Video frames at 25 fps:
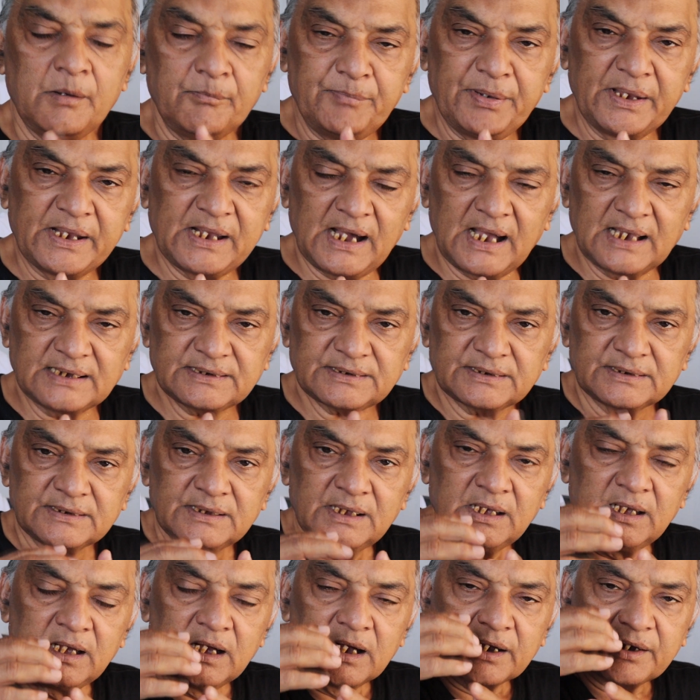Because
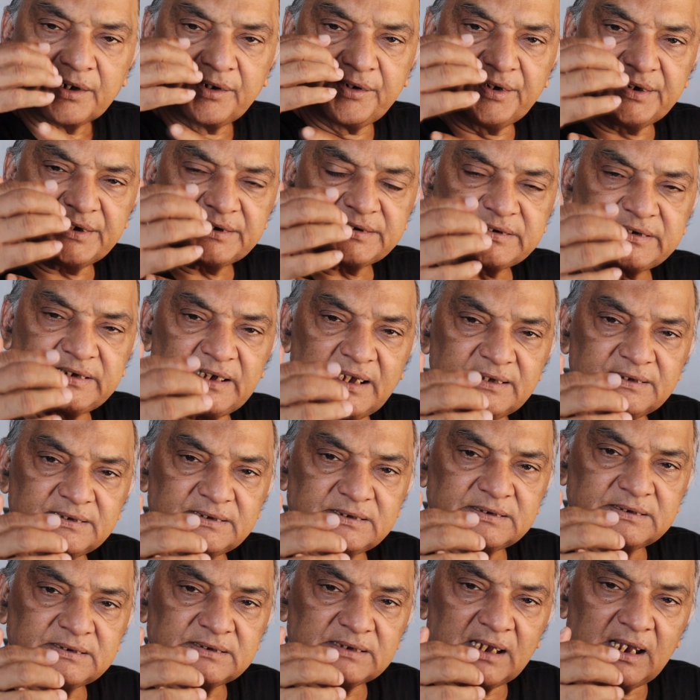
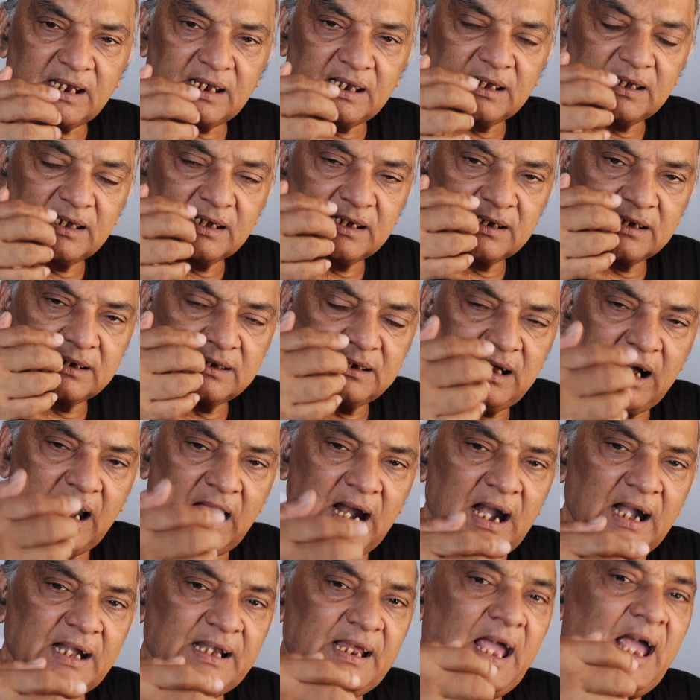Christians,
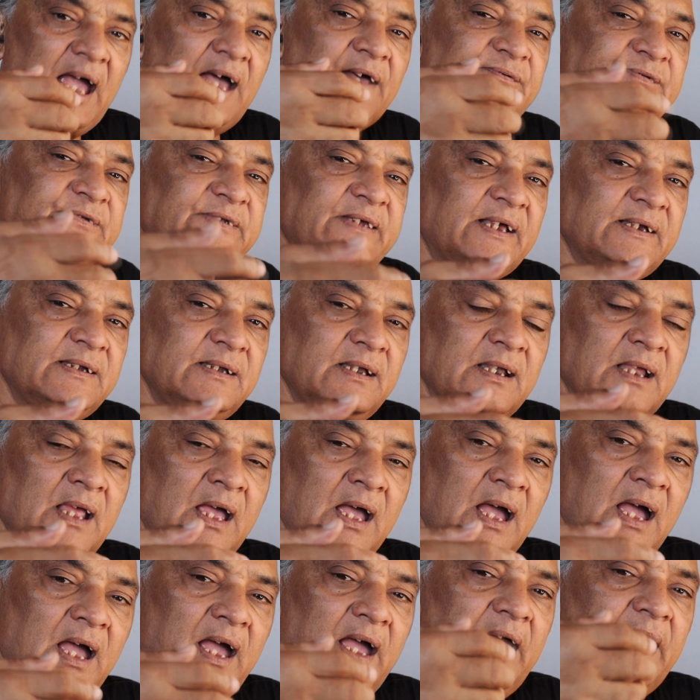God have son
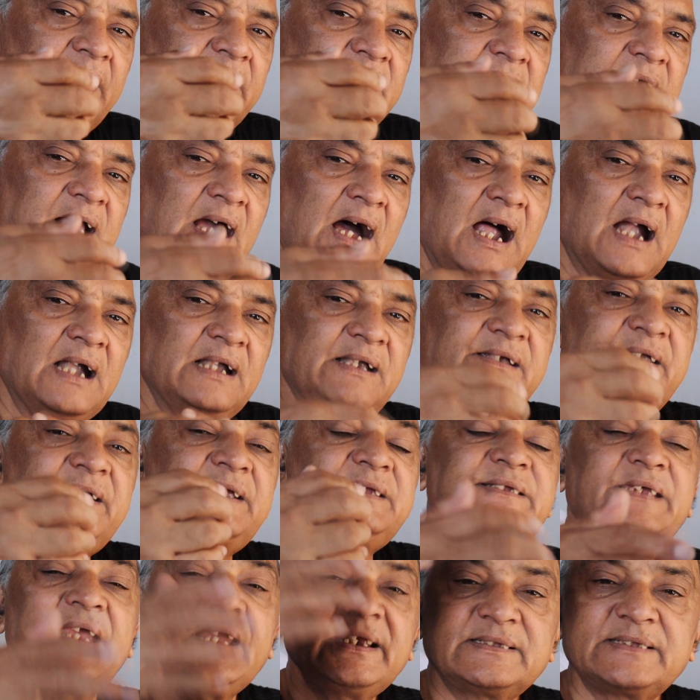and God
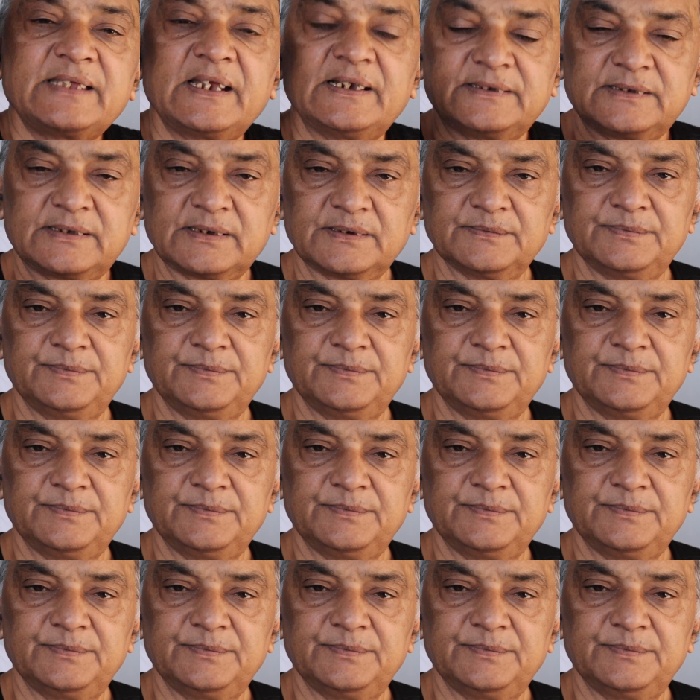reject that.